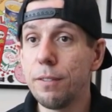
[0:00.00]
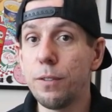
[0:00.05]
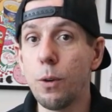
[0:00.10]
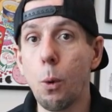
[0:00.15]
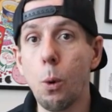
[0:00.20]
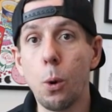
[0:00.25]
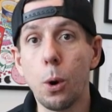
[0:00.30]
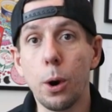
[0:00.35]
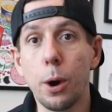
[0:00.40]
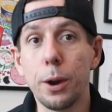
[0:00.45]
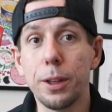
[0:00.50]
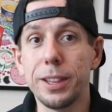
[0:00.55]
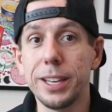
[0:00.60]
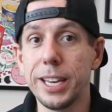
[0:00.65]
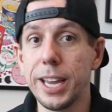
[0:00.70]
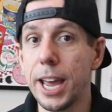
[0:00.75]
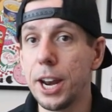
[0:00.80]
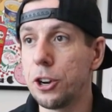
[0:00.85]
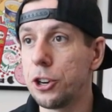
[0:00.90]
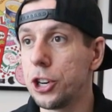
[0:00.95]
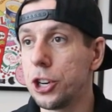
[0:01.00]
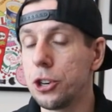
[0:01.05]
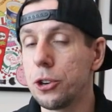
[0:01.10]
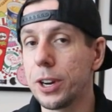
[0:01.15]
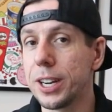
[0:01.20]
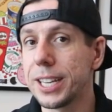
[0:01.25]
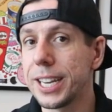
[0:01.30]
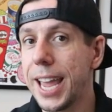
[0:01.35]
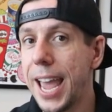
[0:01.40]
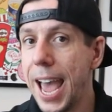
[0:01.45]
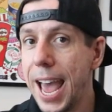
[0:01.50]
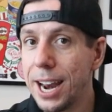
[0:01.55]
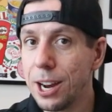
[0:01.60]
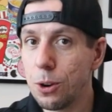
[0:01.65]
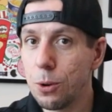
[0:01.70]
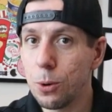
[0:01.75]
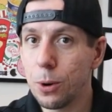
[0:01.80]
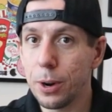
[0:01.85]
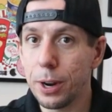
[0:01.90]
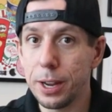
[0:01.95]
for the energy drinks
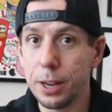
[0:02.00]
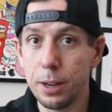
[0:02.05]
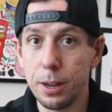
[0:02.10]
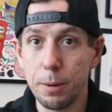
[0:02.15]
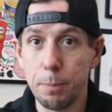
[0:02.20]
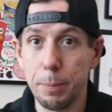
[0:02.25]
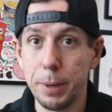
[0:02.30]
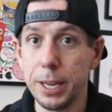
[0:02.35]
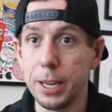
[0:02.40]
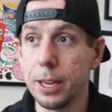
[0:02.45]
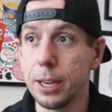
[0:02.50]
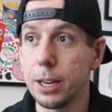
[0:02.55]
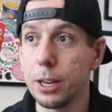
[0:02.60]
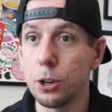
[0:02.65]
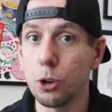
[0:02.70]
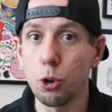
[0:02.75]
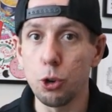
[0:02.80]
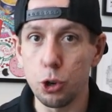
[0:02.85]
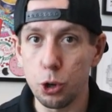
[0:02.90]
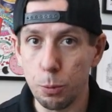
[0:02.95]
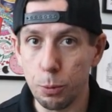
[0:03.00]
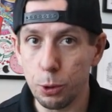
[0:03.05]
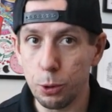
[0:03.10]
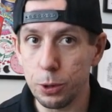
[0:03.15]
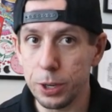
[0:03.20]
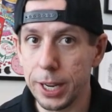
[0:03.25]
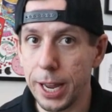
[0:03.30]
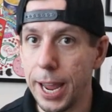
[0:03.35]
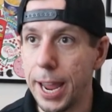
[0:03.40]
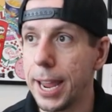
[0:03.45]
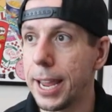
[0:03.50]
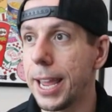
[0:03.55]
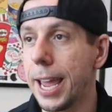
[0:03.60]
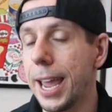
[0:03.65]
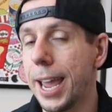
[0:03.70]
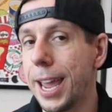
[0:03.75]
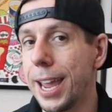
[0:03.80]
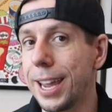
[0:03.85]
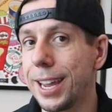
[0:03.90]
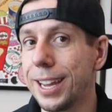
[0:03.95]
category being Nutrabolt to
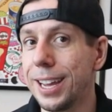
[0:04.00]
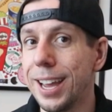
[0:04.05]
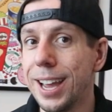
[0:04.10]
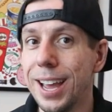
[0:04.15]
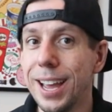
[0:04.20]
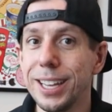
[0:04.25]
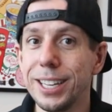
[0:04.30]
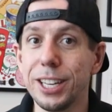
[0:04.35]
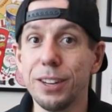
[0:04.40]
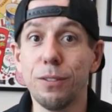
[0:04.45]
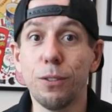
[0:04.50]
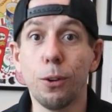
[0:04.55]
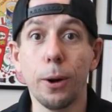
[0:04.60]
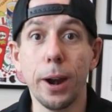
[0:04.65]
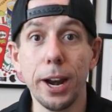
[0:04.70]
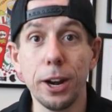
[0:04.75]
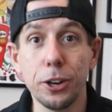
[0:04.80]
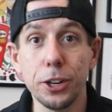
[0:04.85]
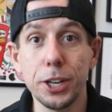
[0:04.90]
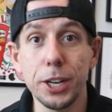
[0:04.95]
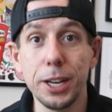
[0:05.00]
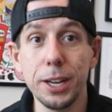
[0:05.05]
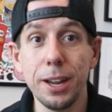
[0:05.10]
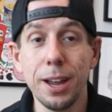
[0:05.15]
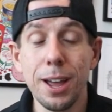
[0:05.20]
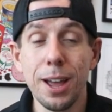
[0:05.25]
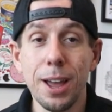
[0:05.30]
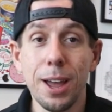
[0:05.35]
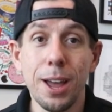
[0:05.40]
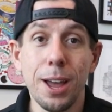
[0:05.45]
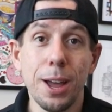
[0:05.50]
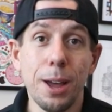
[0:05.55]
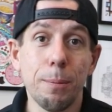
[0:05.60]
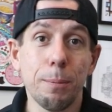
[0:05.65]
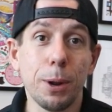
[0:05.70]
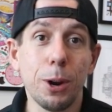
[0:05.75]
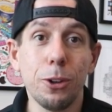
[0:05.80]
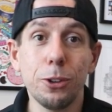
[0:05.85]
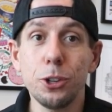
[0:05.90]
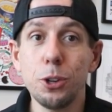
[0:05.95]
aka C4 Energy,
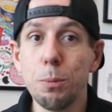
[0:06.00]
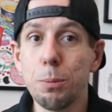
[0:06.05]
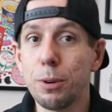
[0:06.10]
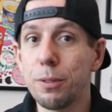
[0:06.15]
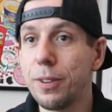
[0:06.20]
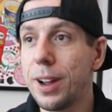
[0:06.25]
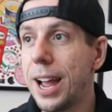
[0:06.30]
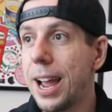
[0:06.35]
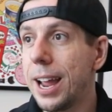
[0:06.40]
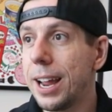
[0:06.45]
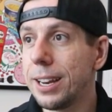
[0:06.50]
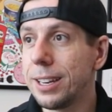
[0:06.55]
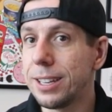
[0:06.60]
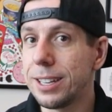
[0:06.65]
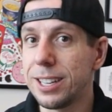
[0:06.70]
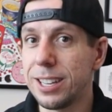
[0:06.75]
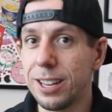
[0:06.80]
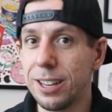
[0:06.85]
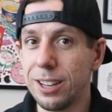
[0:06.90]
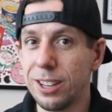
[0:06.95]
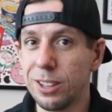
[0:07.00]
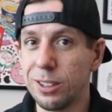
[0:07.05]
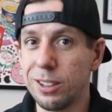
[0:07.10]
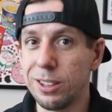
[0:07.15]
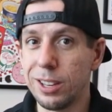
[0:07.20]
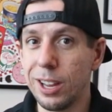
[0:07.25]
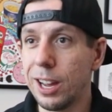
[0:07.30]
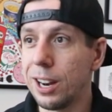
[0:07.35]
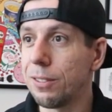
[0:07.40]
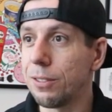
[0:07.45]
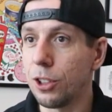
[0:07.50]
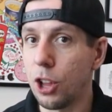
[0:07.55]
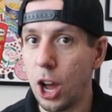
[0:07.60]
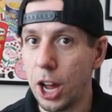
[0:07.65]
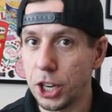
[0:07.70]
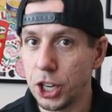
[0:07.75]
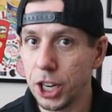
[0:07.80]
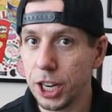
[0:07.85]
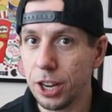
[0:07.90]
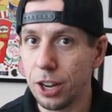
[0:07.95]
but also provides a ton of
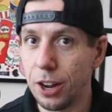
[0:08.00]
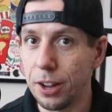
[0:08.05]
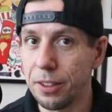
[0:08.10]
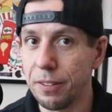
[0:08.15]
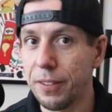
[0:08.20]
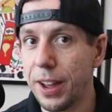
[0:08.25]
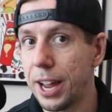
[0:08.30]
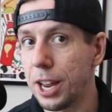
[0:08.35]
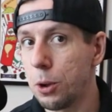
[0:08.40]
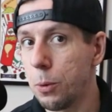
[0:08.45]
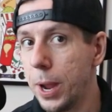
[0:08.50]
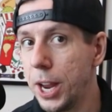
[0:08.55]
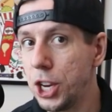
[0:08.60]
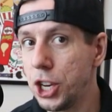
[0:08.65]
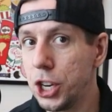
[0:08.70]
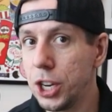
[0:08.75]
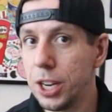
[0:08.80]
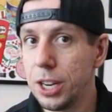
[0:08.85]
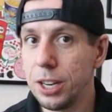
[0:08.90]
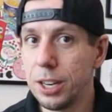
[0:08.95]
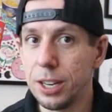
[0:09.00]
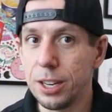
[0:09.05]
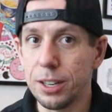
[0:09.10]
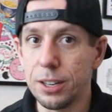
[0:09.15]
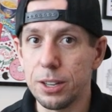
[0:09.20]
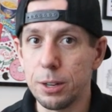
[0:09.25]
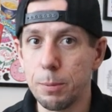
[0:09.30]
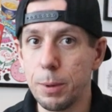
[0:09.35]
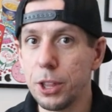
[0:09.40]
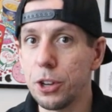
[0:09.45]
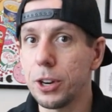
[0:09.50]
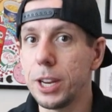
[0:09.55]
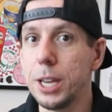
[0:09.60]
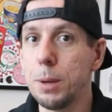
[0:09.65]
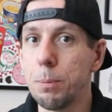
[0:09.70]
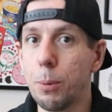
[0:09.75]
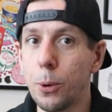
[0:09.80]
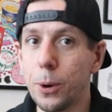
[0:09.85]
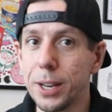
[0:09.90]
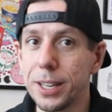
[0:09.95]
logic on the valuation and some other
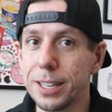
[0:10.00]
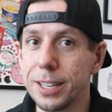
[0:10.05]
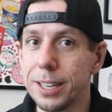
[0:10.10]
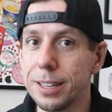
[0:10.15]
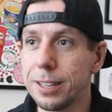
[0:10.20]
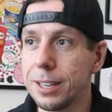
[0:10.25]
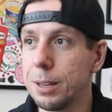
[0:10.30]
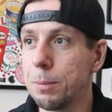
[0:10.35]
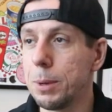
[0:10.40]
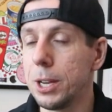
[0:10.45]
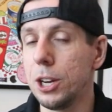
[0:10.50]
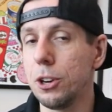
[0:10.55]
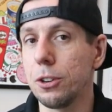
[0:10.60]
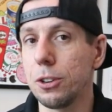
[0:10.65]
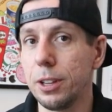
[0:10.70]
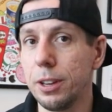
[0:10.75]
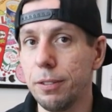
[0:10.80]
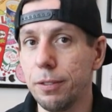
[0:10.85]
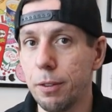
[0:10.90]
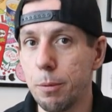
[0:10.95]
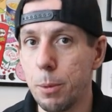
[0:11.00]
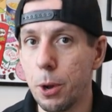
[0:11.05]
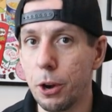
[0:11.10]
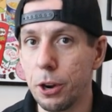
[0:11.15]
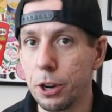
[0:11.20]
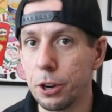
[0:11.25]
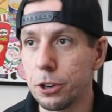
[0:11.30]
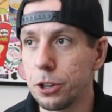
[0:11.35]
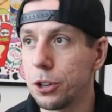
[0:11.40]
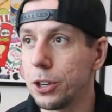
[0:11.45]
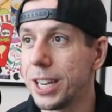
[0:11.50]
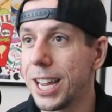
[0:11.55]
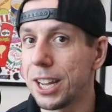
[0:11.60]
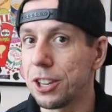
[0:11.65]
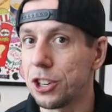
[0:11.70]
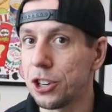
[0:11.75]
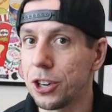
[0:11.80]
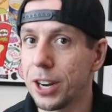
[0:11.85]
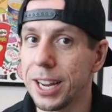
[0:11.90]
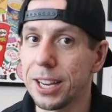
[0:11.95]
key points that seem eerily familiar to
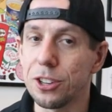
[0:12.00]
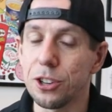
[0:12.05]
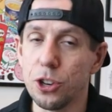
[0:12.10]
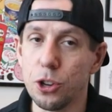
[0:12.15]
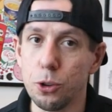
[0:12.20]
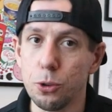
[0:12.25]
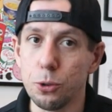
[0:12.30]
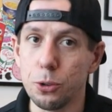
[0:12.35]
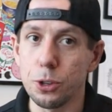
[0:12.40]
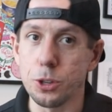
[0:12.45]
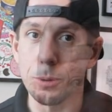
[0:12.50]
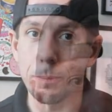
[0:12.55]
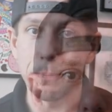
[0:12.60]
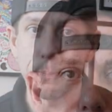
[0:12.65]
yesterday's news.